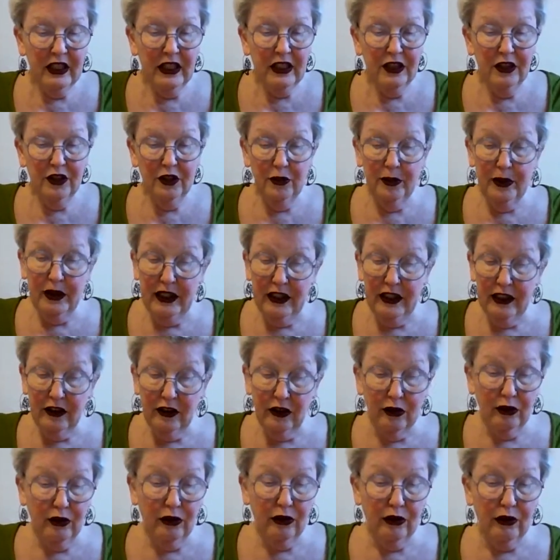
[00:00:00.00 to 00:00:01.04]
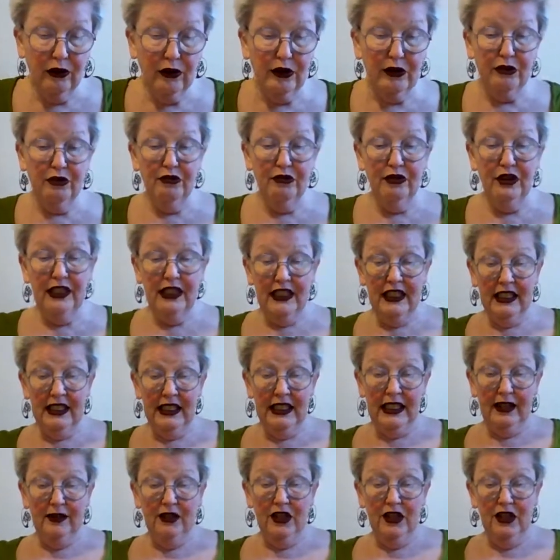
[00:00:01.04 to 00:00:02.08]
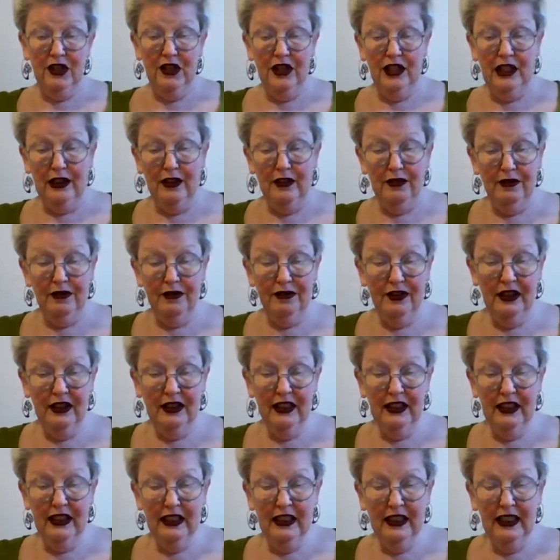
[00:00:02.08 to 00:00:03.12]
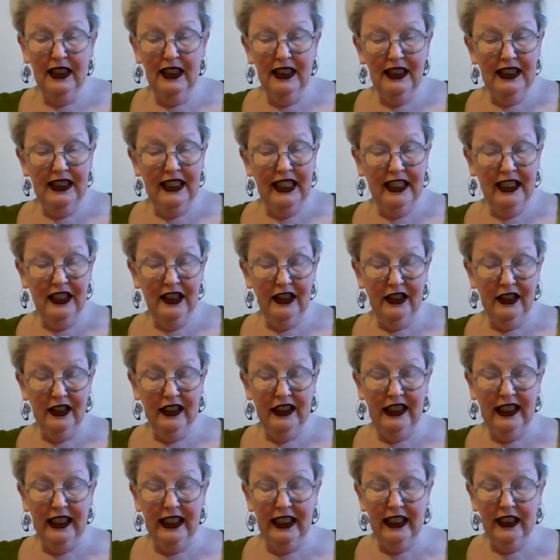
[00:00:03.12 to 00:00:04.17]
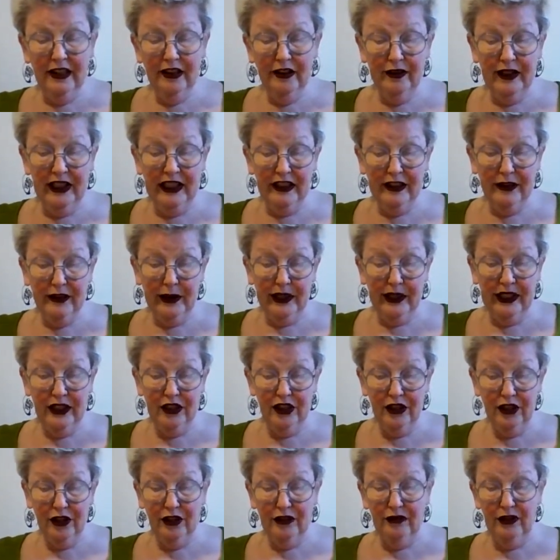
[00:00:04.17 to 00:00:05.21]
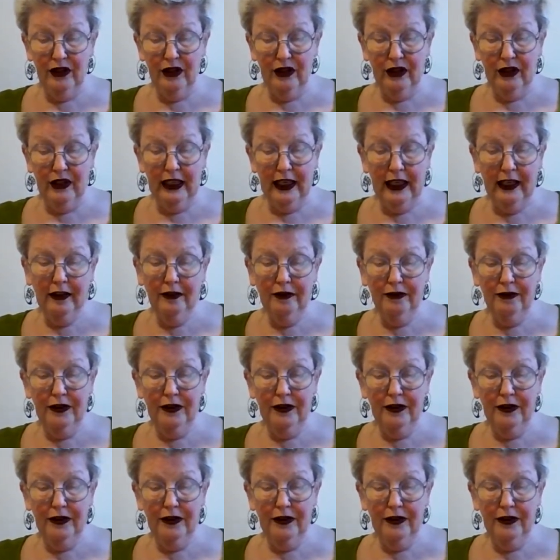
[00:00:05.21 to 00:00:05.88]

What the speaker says: You're being called to rediscover yourself, Take a clear evaluation of your life,